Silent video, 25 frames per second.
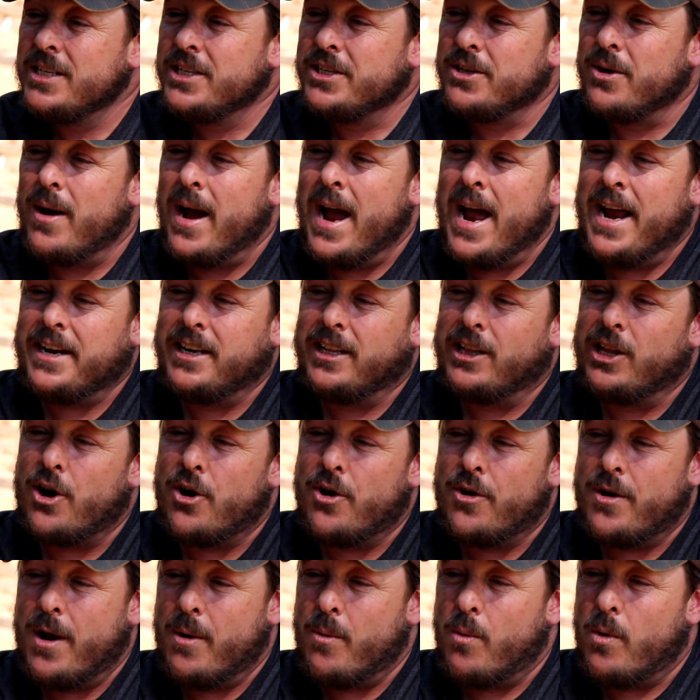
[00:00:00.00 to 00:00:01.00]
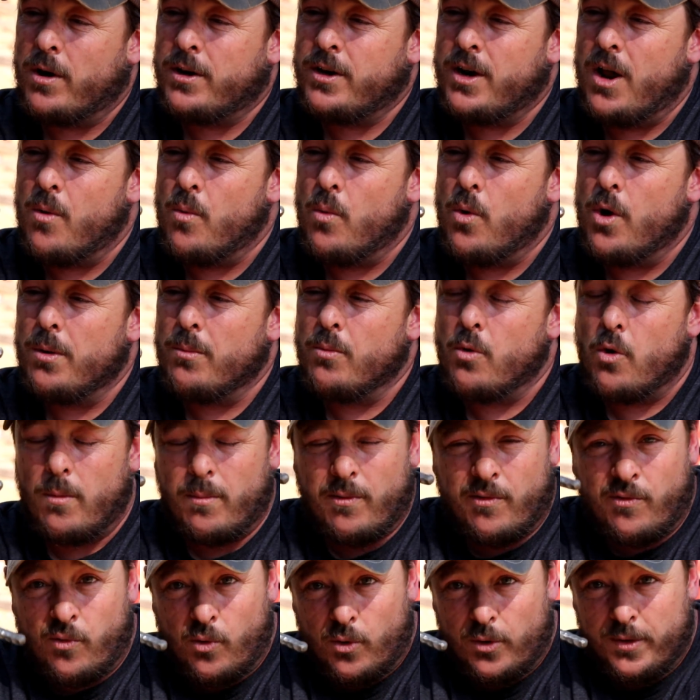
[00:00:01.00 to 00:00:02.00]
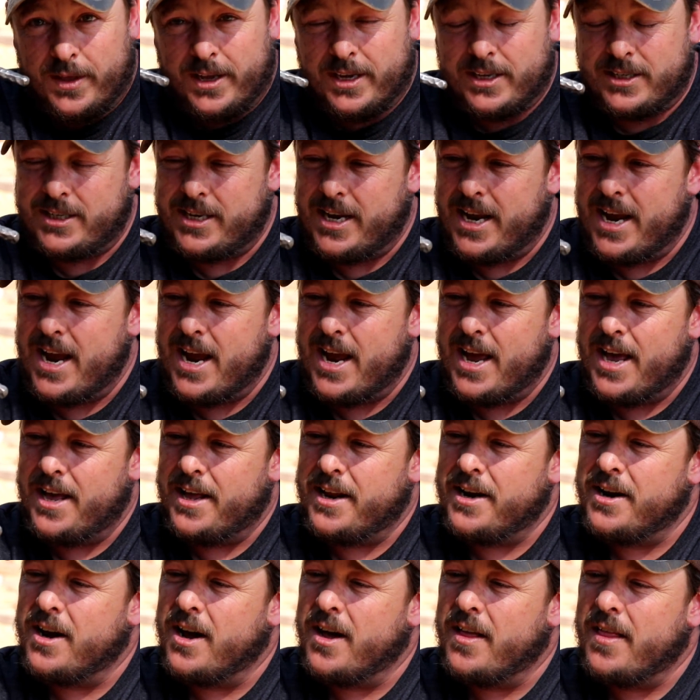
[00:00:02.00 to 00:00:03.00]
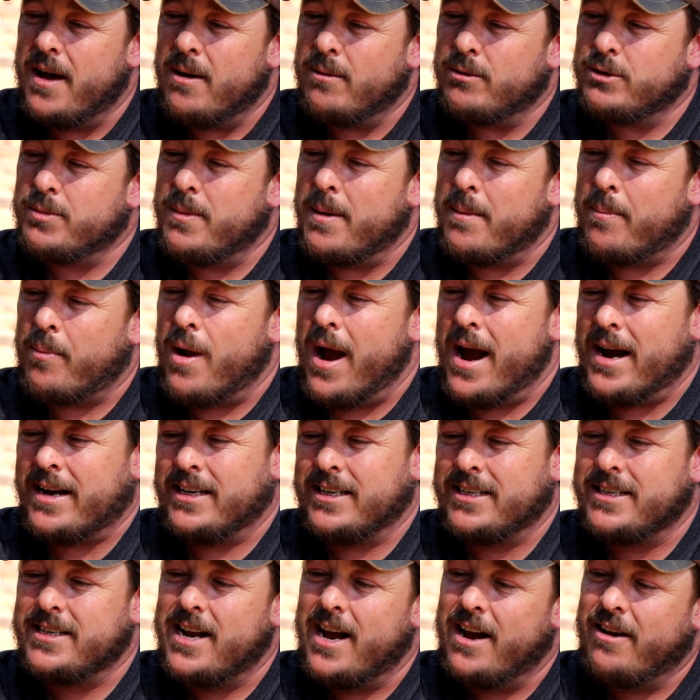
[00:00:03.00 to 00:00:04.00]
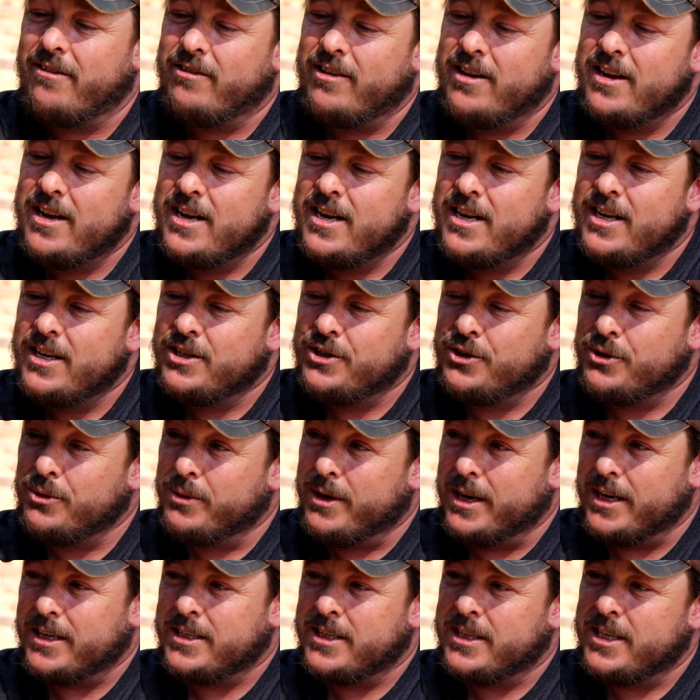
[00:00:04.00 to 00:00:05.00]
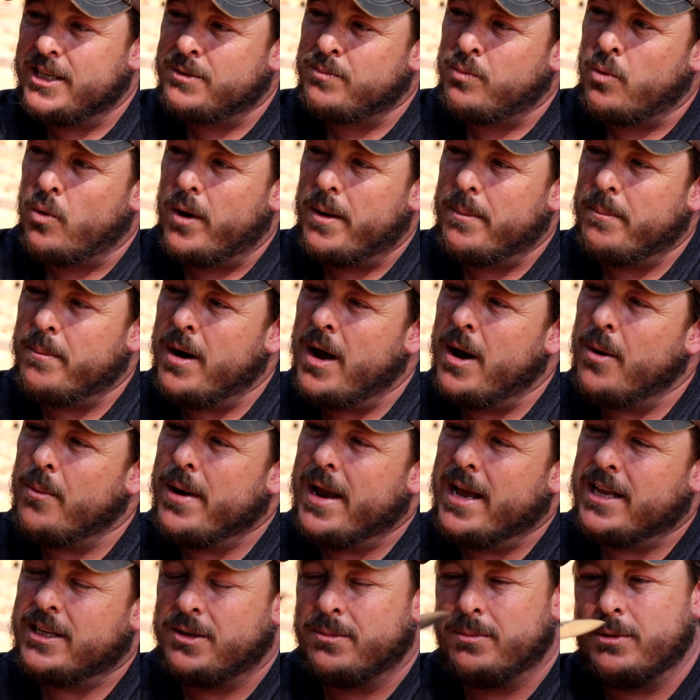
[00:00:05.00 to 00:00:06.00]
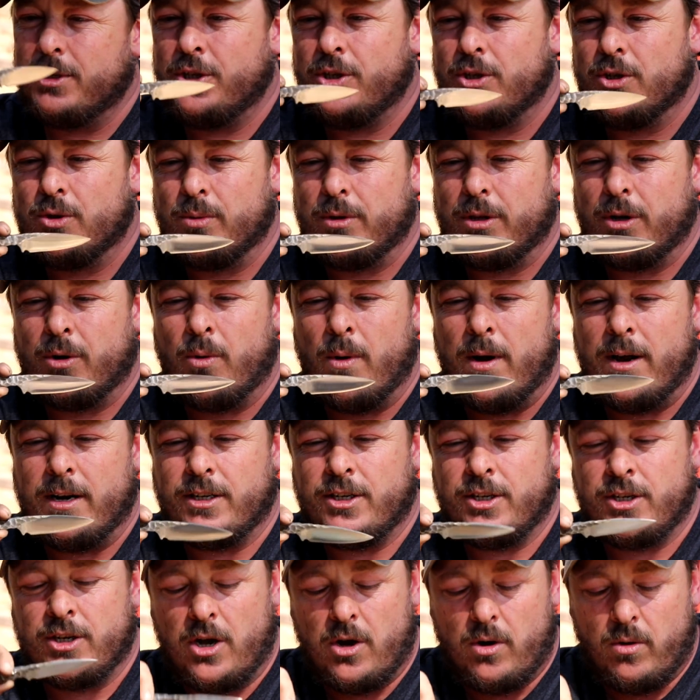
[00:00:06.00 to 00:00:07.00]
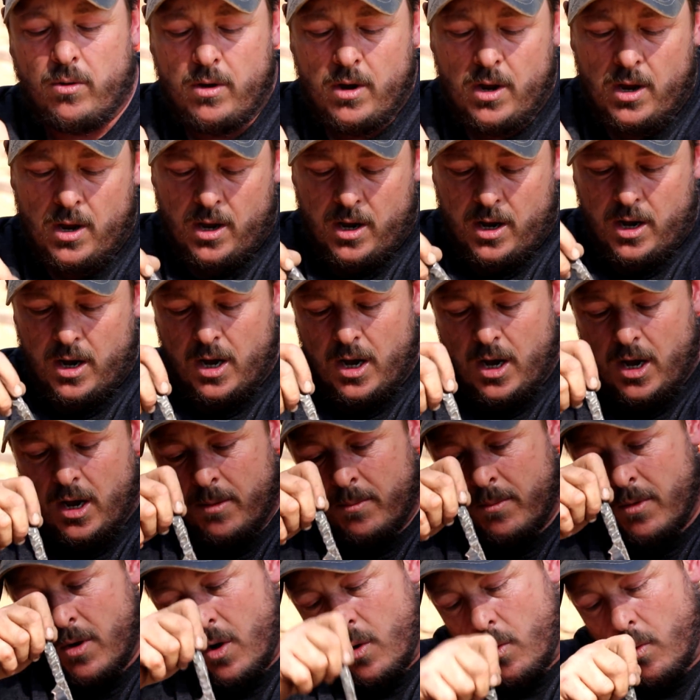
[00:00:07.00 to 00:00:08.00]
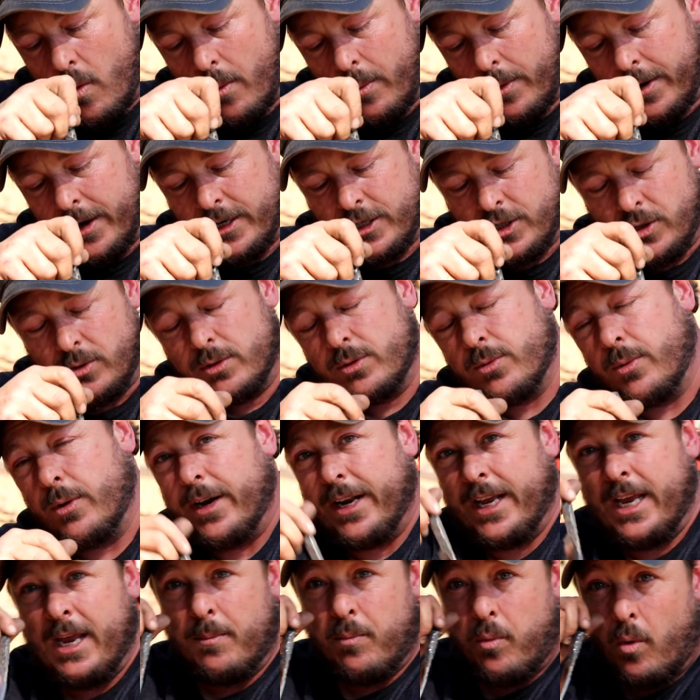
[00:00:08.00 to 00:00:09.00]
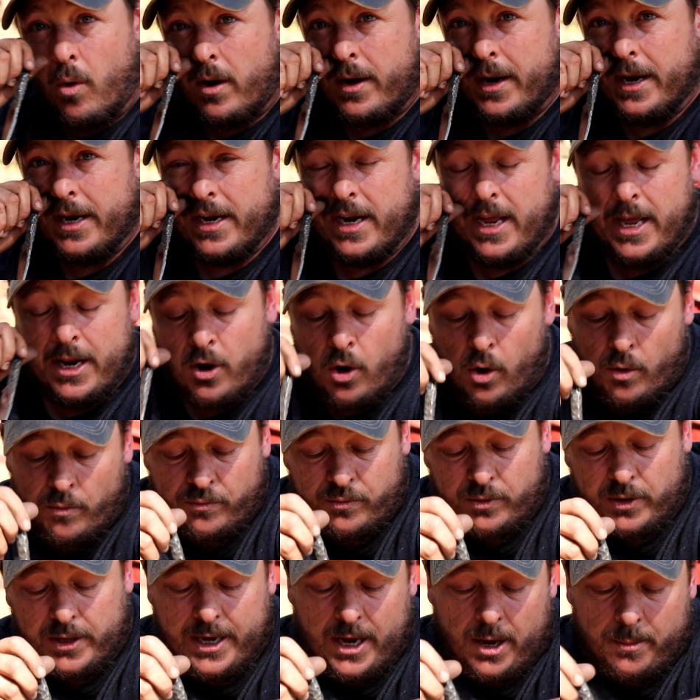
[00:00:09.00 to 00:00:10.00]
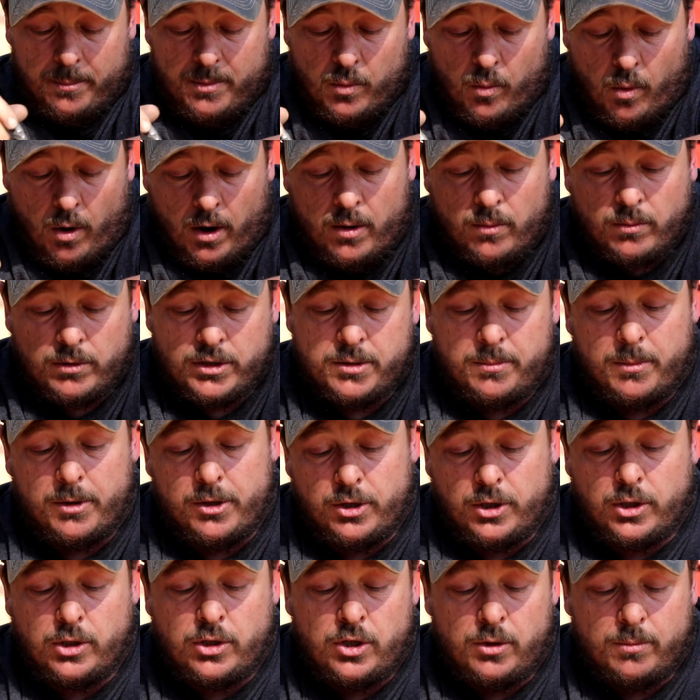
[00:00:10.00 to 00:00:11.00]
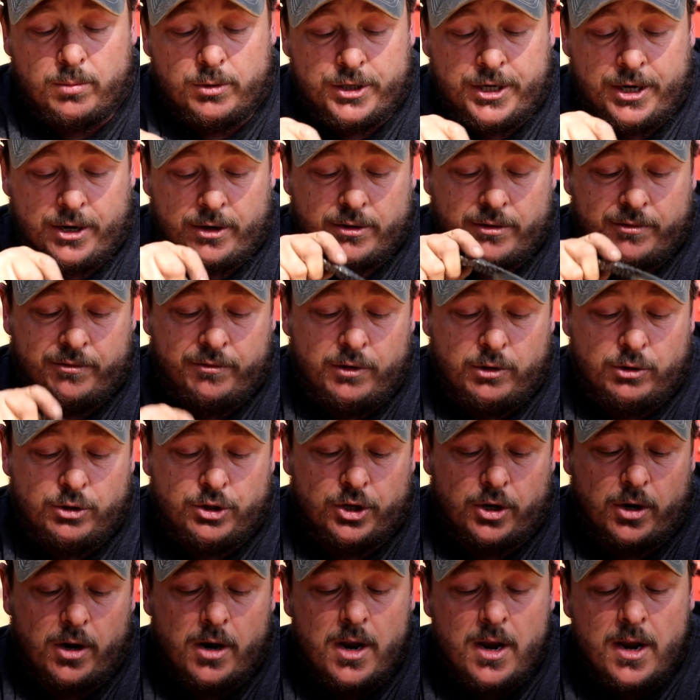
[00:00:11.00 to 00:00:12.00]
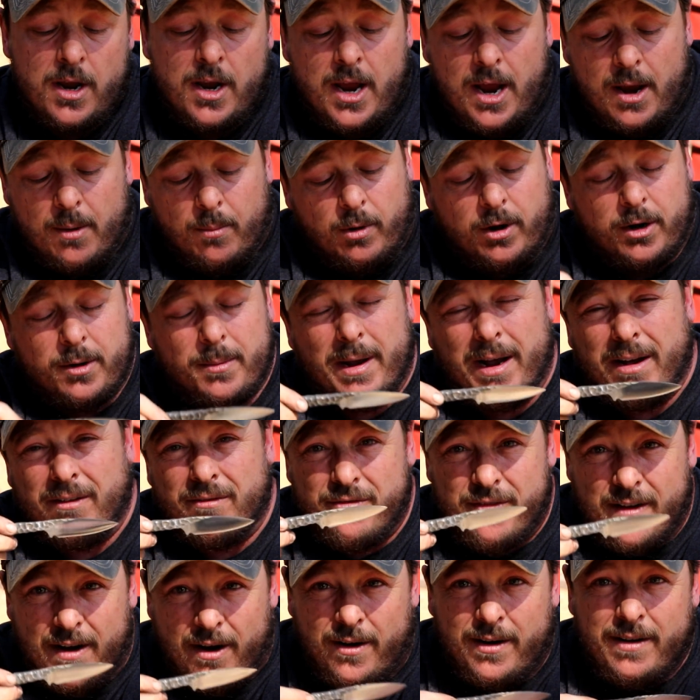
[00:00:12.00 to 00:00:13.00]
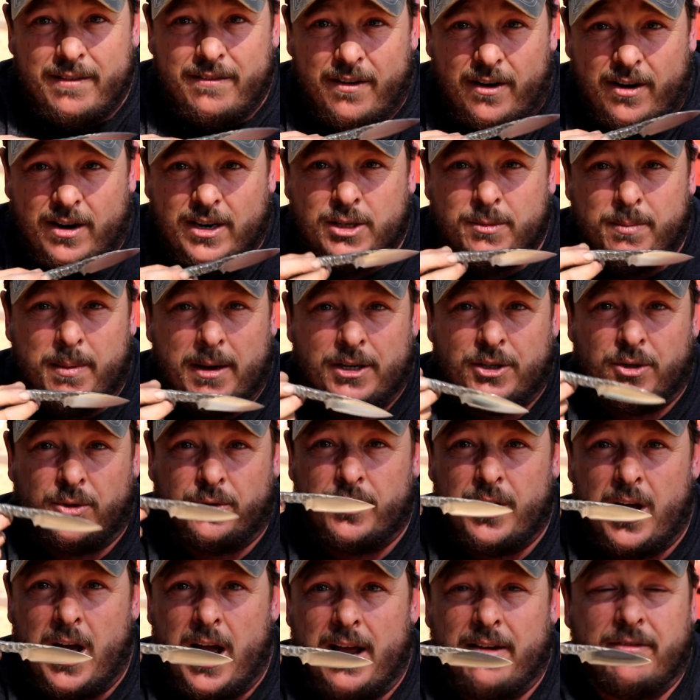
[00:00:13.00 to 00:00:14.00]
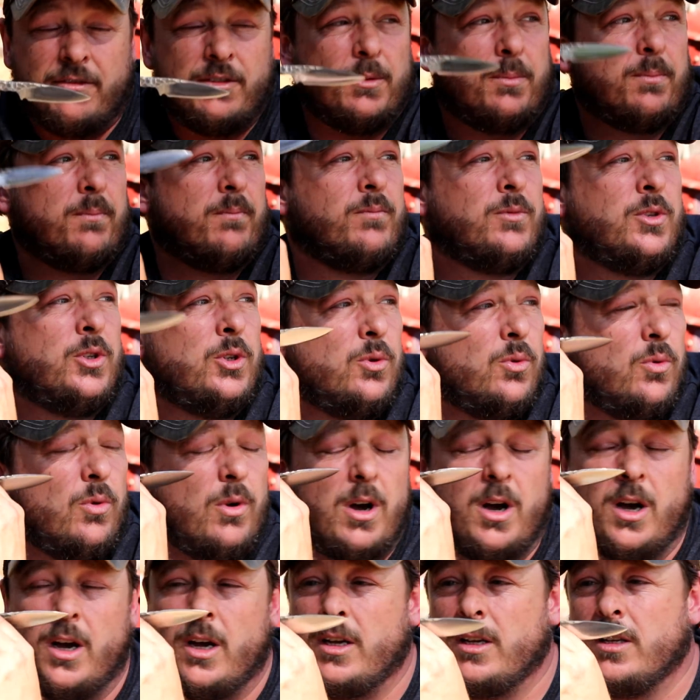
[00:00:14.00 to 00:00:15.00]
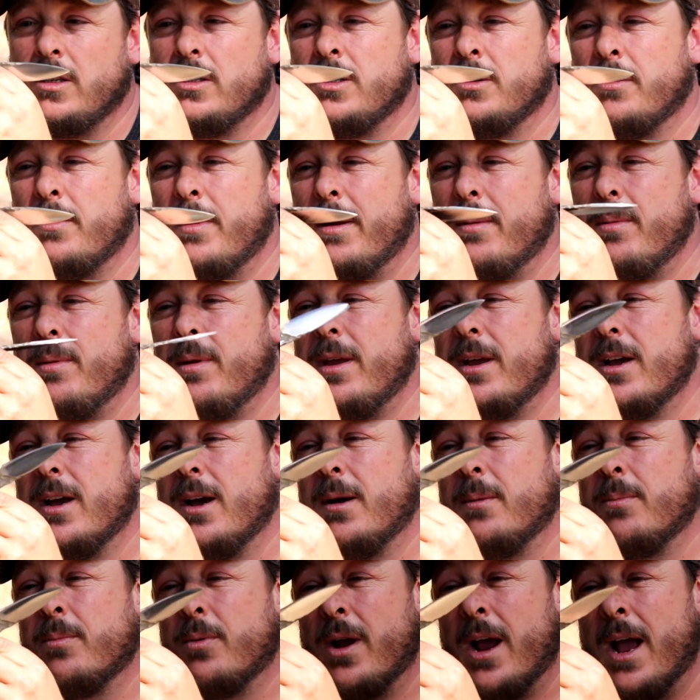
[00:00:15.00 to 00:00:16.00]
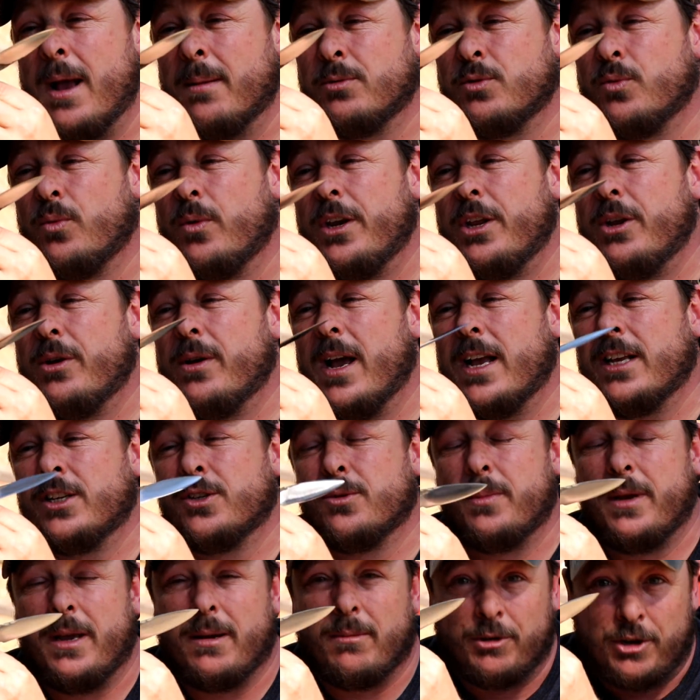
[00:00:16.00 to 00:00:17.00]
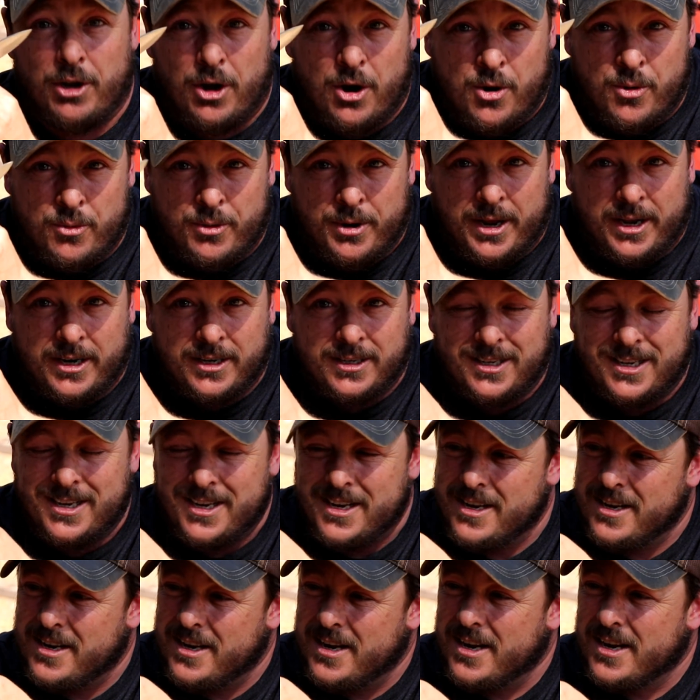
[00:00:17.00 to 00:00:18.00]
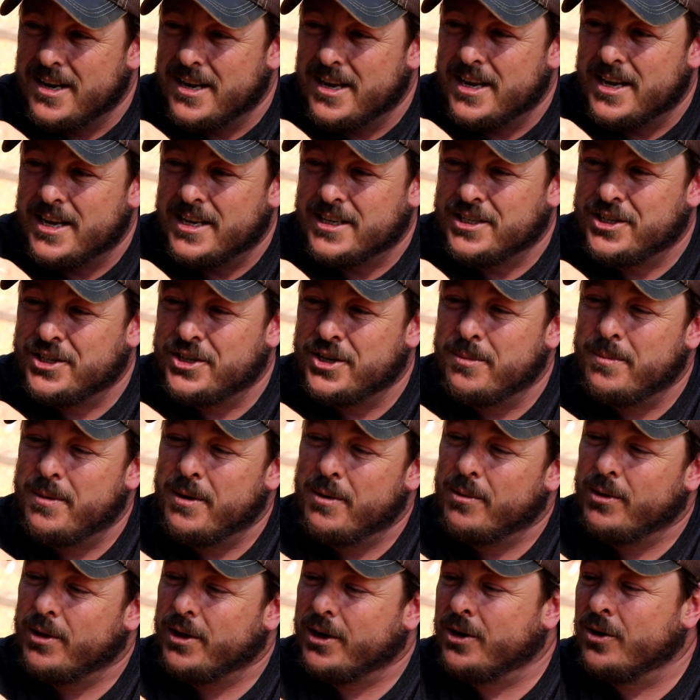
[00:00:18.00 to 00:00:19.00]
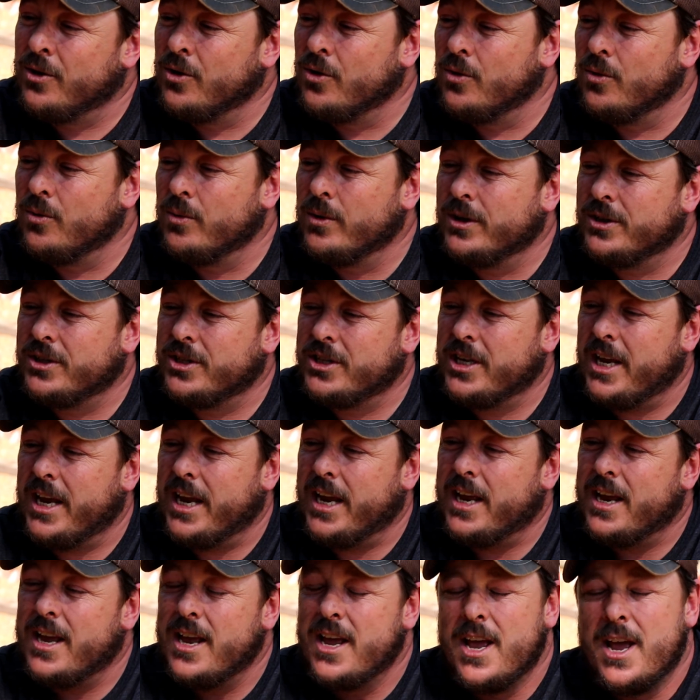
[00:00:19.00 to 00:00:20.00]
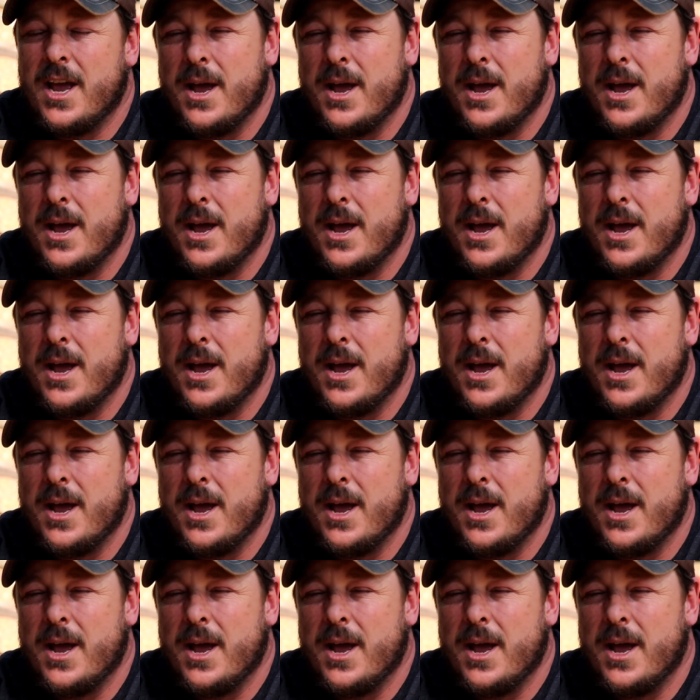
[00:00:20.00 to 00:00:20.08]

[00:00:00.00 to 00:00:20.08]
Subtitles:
So I had to learn. I worked on one more before this, and that was my practice knife to get to this point, but we had some issues with the quench. So what we're gonna do is we're gonna keep working, and hopefully I'll be working with some other YouTubers here in the future, and we're gonna make a very, very special knife to maybe perhaps one of you guys will be able to own it, and should be really cool. We'll see.